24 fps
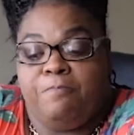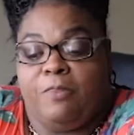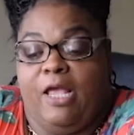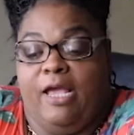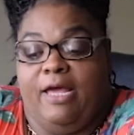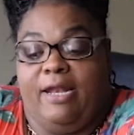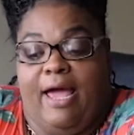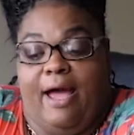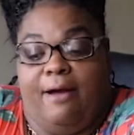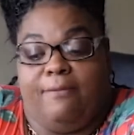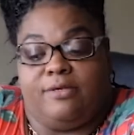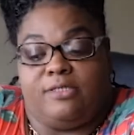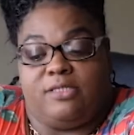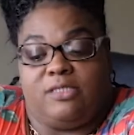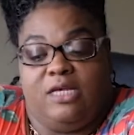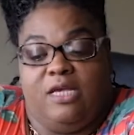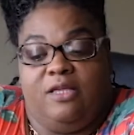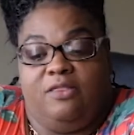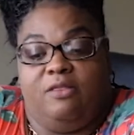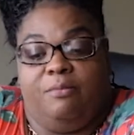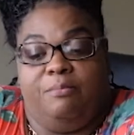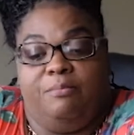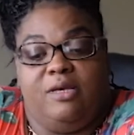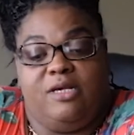And I was
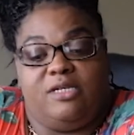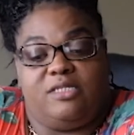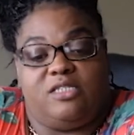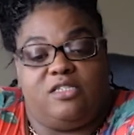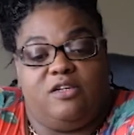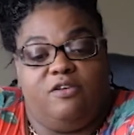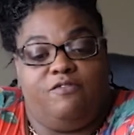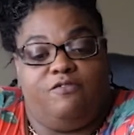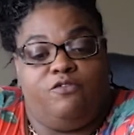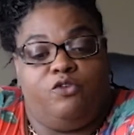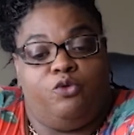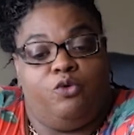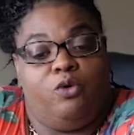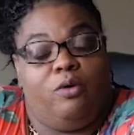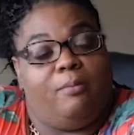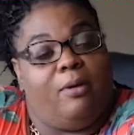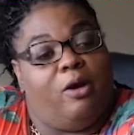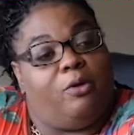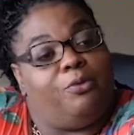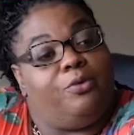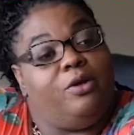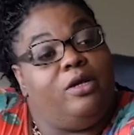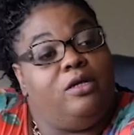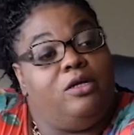in the midst of doing
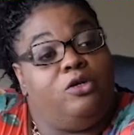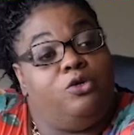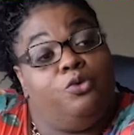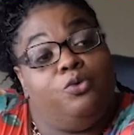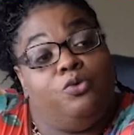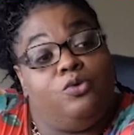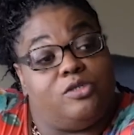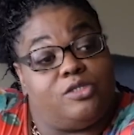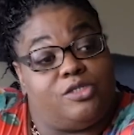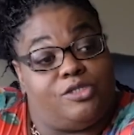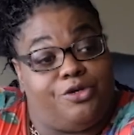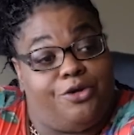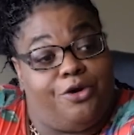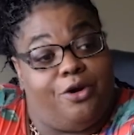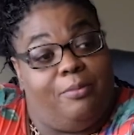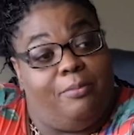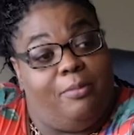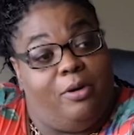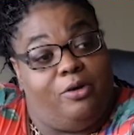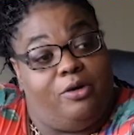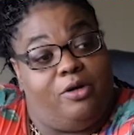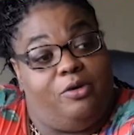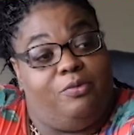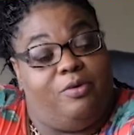my renewal
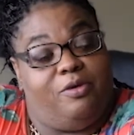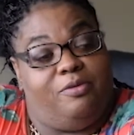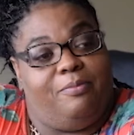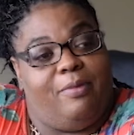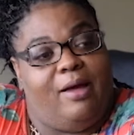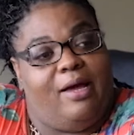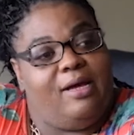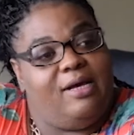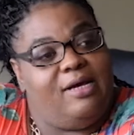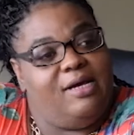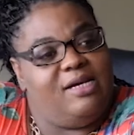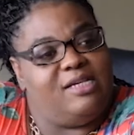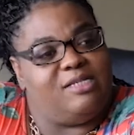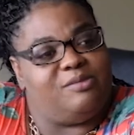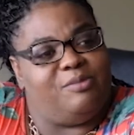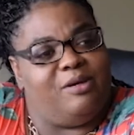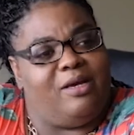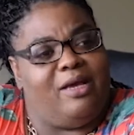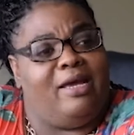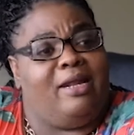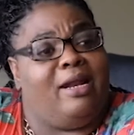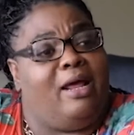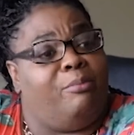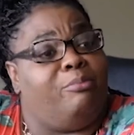ceremony with my husband,
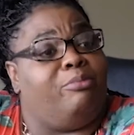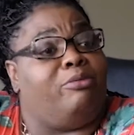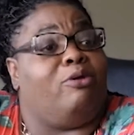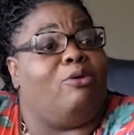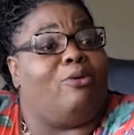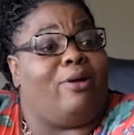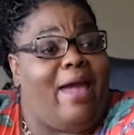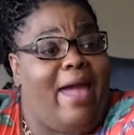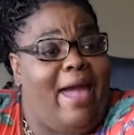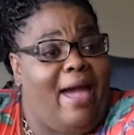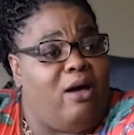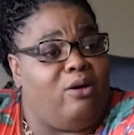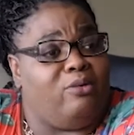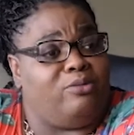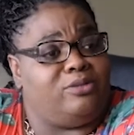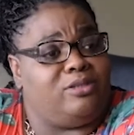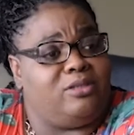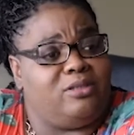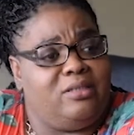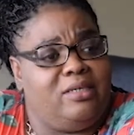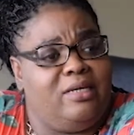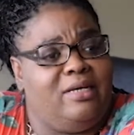and I broke out.